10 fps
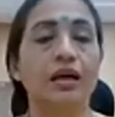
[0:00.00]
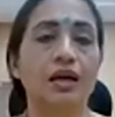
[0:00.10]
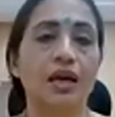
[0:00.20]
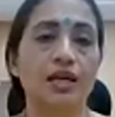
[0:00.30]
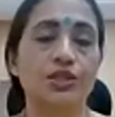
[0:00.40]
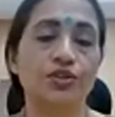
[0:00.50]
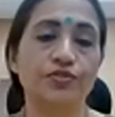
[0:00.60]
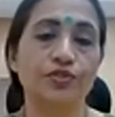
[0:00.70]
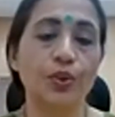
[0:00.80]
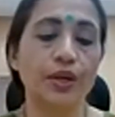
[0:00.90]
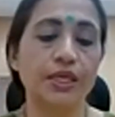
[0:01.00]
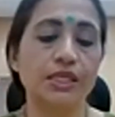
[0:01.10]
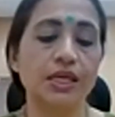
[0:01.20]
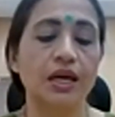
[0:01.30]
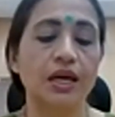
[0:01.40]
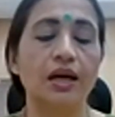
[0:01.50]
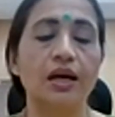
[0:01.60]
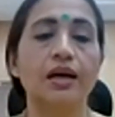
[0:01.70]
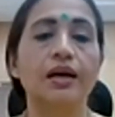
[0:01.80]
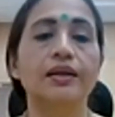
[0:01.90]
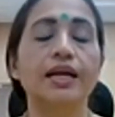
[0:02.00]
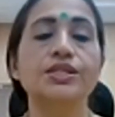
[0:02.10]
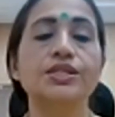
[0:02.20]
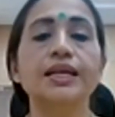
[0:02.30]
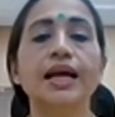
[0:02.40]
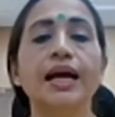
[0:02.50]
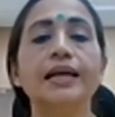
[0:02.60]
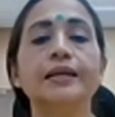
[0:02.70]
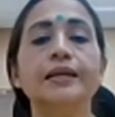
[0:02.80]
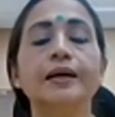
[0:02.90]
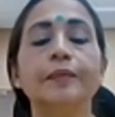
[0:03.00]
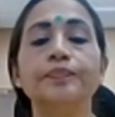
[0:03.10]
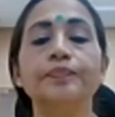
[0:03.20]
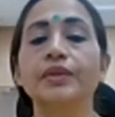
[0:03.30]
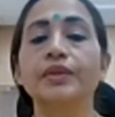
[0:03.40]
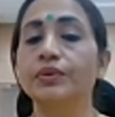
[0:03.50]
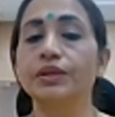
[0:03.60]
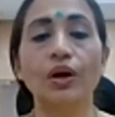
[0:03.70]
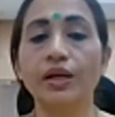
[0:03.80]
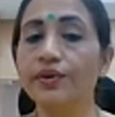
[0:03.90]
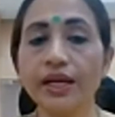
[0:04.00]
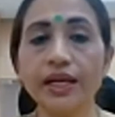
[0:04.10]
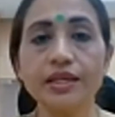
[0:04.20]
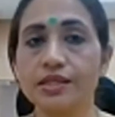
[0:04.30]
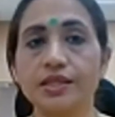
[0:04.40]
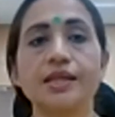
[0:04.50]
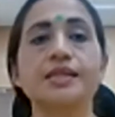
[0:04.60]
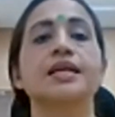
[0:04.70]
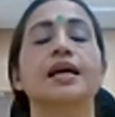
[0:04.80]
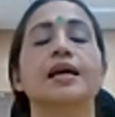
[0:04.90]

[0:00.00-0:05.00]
case of COVID-19, and they were all green districts.